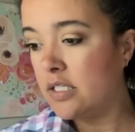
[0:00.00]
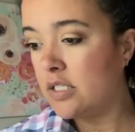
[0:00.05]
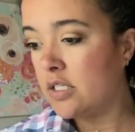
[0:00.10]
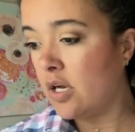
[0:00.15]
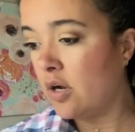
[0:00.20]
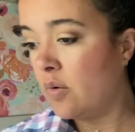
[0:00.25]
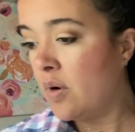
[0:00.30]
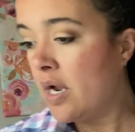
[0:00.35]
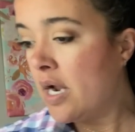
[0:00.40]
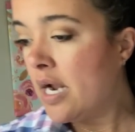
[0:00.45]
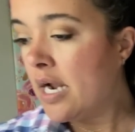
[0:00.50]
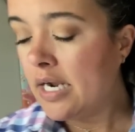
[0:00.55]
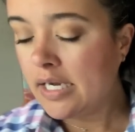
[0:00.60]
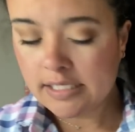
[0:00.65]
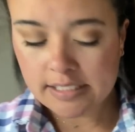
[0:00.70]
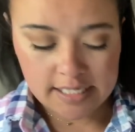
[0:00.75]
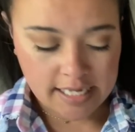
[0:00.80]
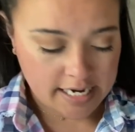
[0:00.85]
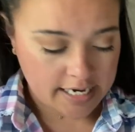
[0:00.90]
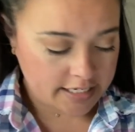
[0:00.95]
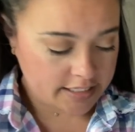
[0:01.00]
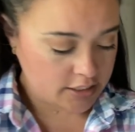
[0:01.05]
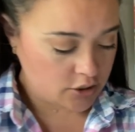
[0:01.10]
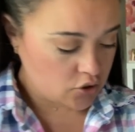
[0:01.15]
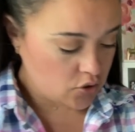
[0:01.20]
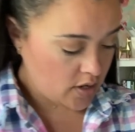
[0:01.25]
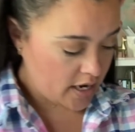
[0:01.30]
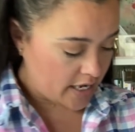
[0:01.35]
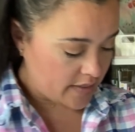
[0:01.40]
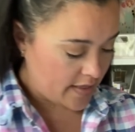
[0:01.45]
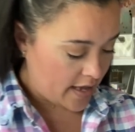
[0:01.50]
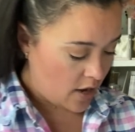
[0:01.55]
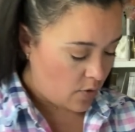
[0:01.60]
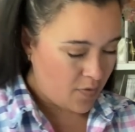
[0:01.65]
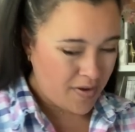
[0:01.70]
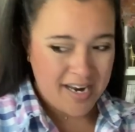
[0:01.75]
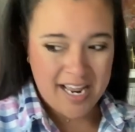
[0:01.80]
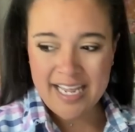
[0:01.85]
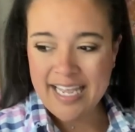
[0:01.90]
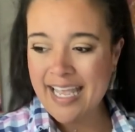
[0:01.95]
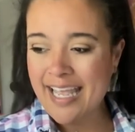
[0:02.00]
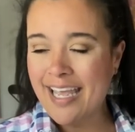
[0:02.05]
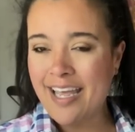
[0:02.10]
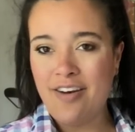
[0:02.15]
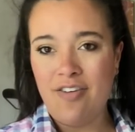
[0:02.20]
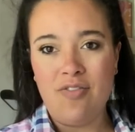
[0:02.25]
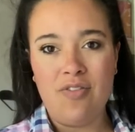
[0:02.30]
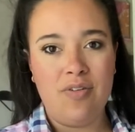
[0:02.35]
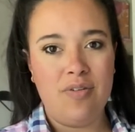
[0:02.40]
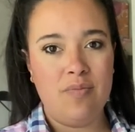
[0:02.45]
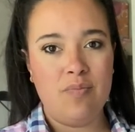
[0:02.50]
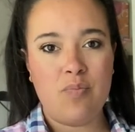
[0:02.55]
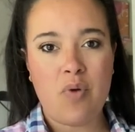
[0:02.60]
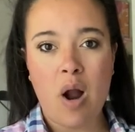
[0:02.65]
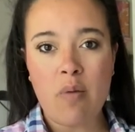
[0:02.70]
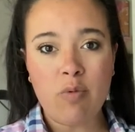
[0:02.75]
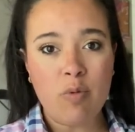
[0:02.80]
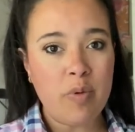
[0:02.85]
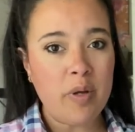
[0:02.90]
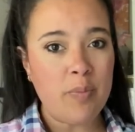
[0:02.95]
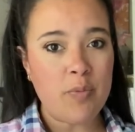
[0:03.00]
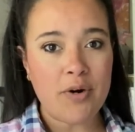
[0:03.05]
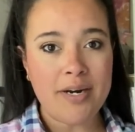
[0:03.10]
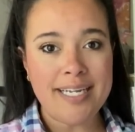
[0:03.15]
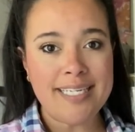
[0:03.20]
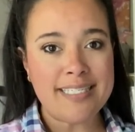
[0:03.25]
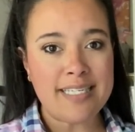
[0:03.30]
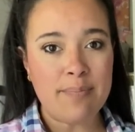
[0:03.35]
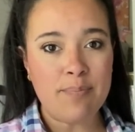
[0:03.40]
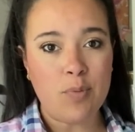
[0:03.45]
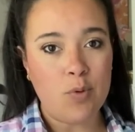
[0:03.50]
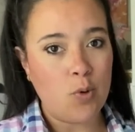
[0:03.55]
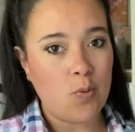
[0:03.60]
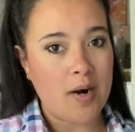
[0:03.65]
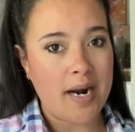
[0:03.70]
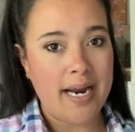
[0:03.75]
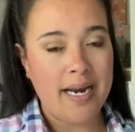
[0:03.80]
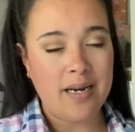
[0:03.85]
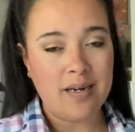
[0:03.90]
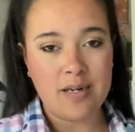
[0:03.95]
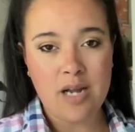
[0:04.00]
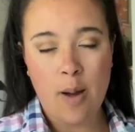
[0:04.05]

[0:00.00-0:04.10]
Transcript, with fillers: So excited to try that one. Again, probably pretty simple, right?